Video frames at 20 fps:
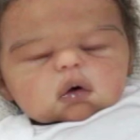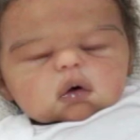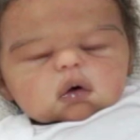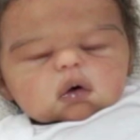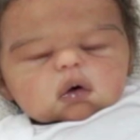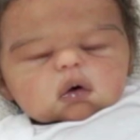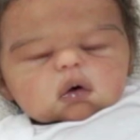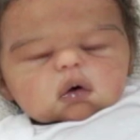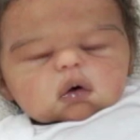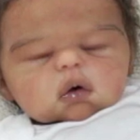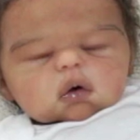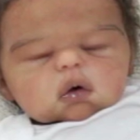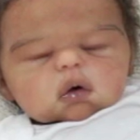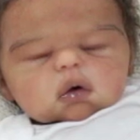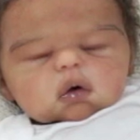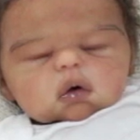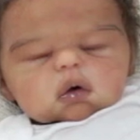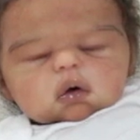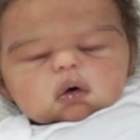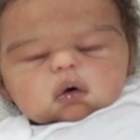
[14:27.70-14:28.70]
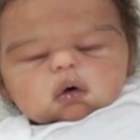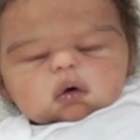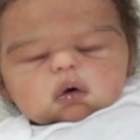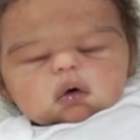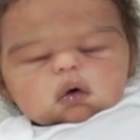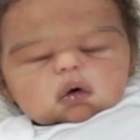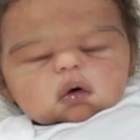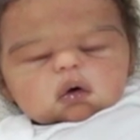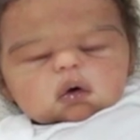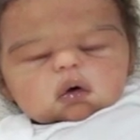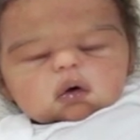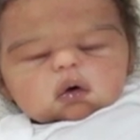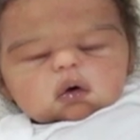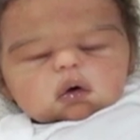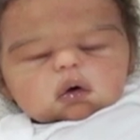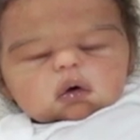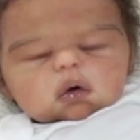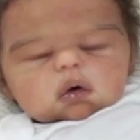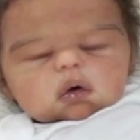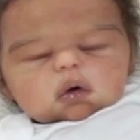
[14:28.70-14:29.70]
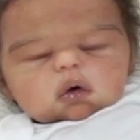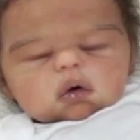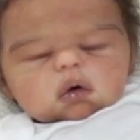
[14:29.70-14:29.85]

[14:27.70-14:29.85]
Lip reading: Nothing is said.